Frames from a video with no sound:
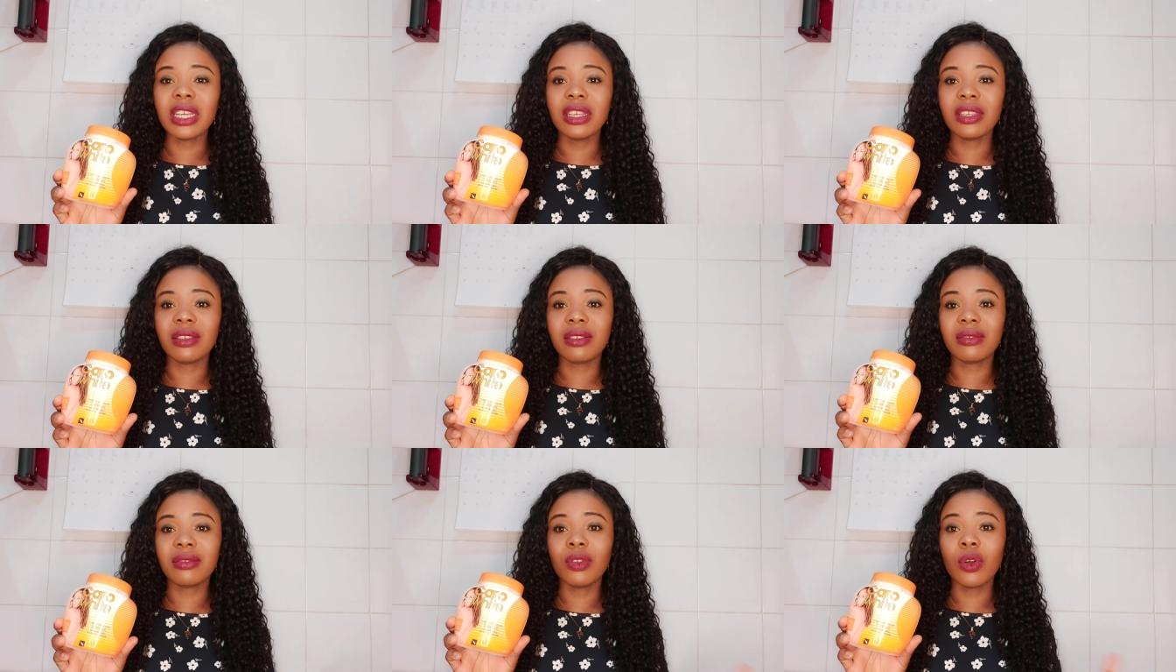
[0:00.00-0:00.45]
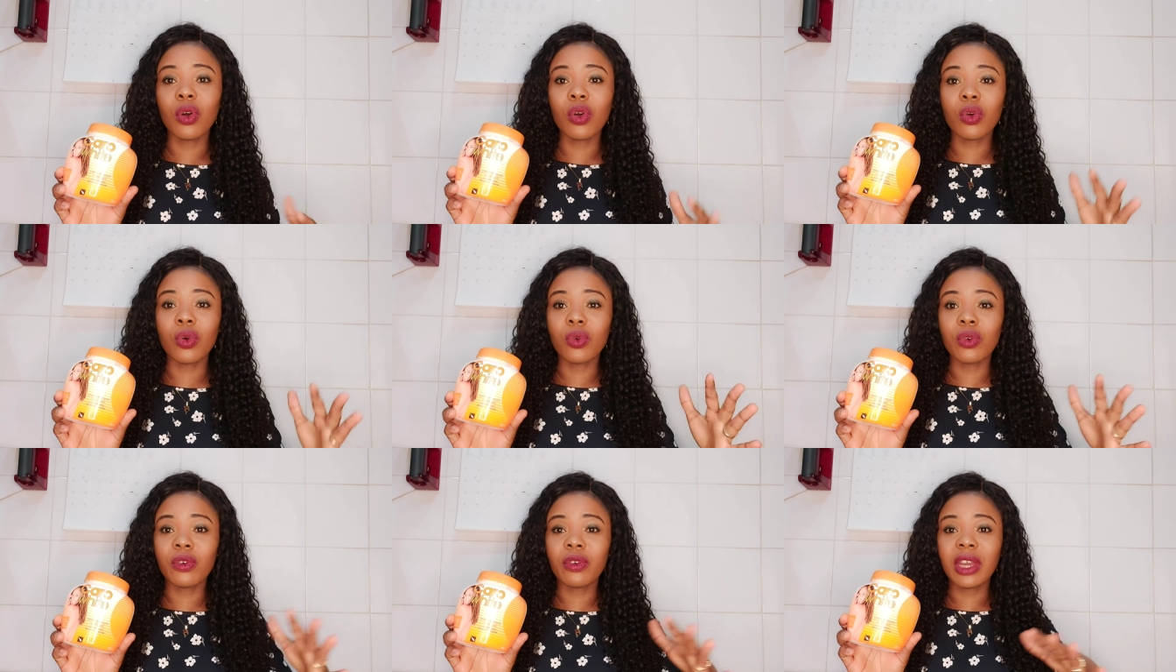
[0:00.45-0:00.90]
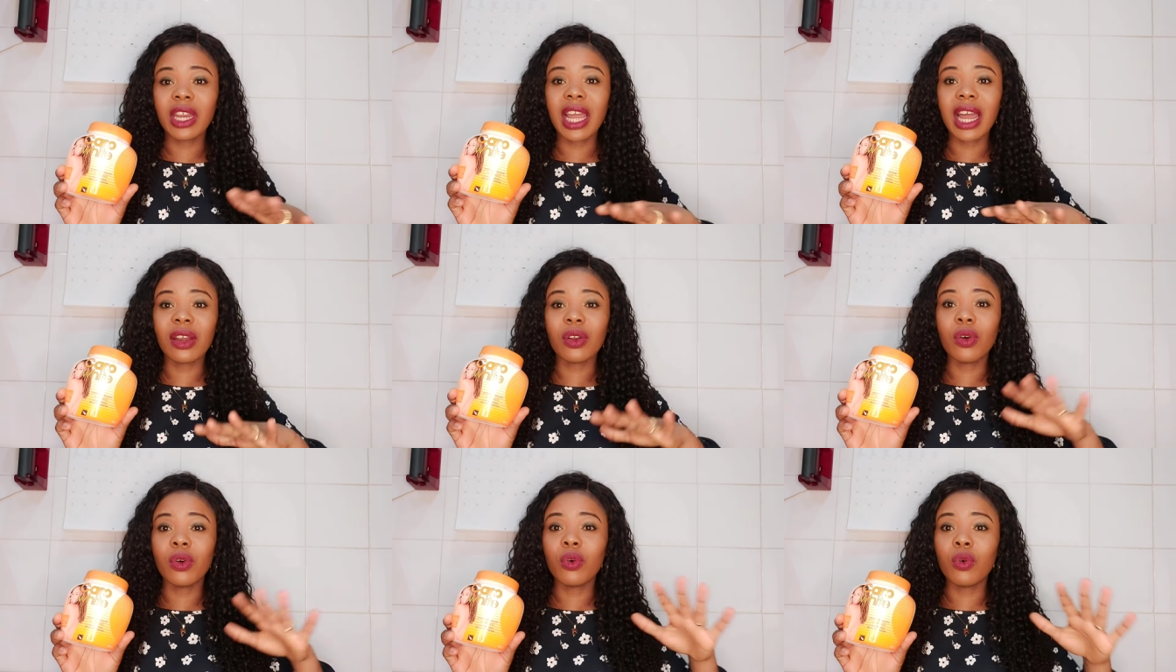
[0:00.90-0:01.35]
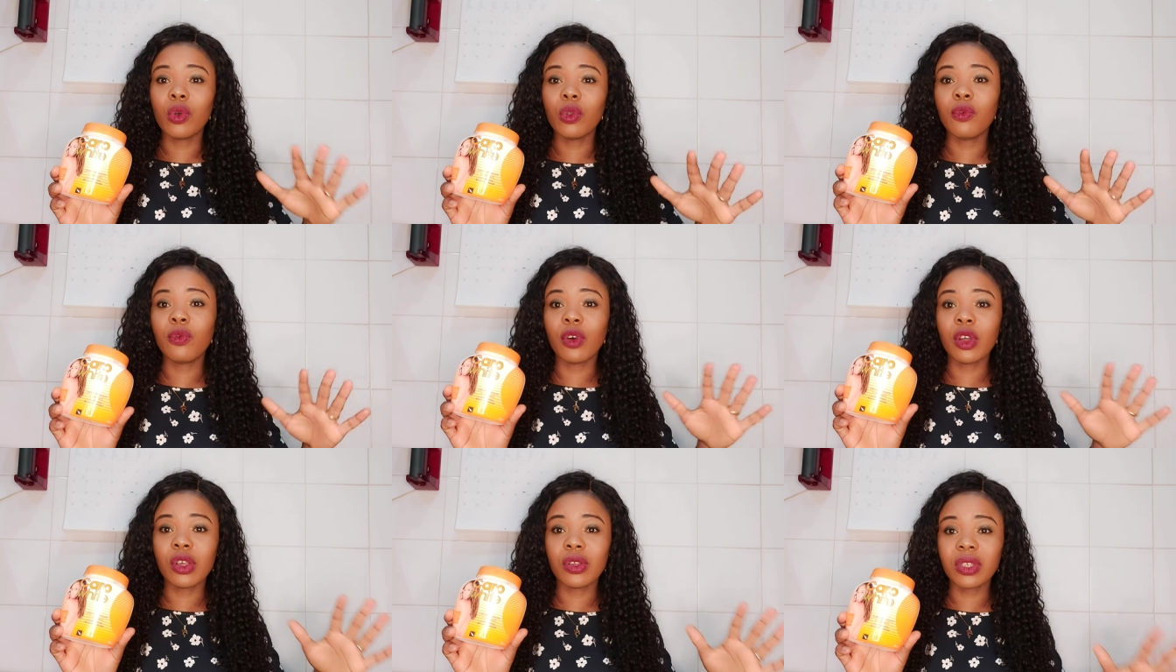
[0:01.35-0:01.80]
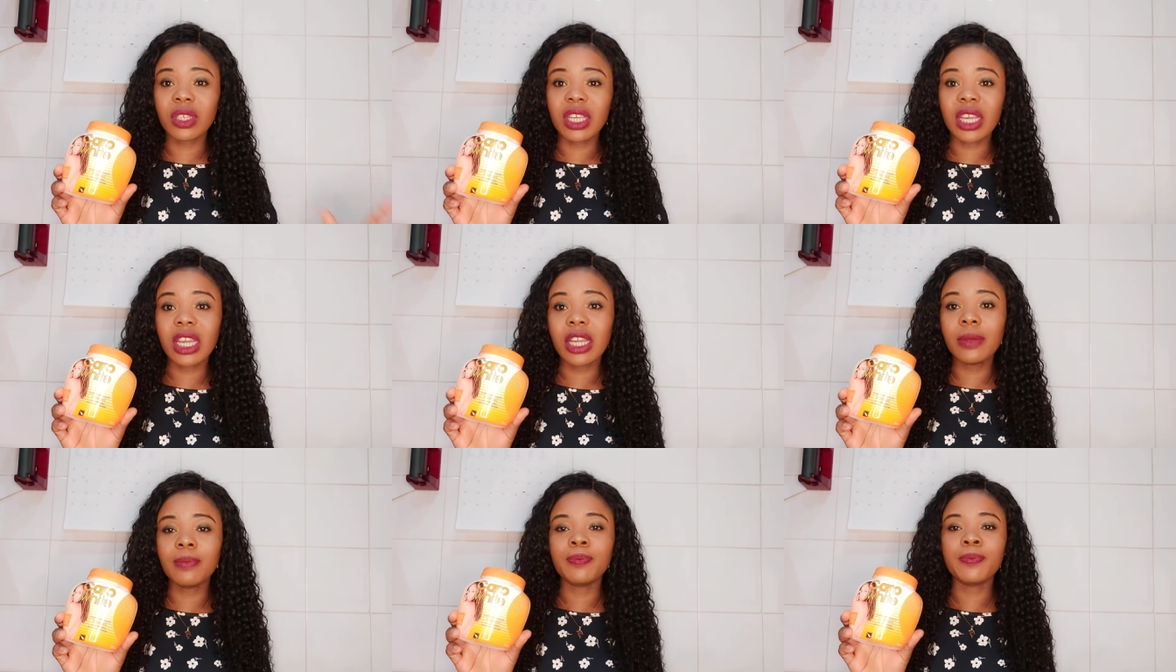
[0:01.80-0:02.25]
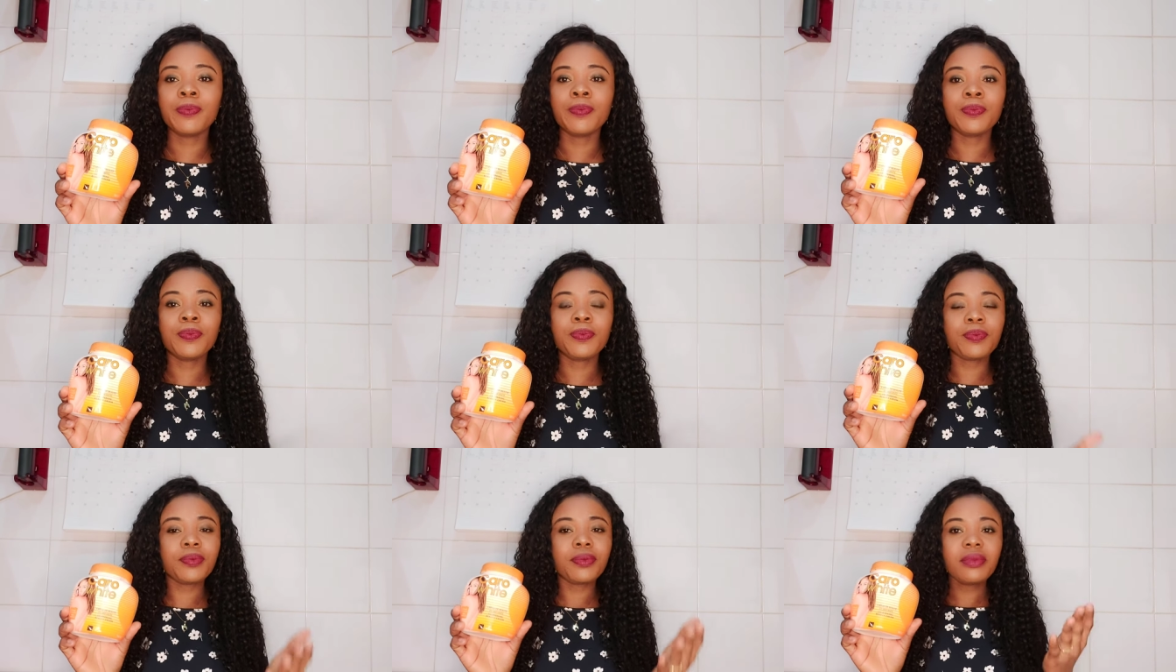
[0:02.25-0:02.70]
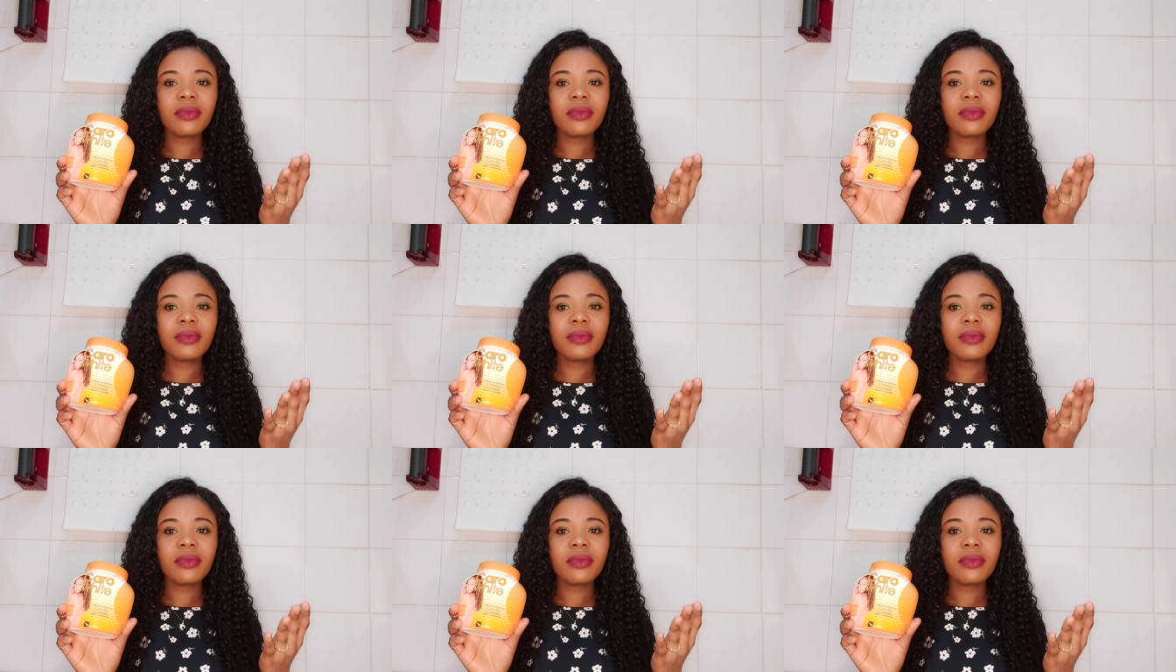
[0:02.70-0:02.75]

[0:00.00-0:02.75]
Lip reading: is not good, they are not good for your skin.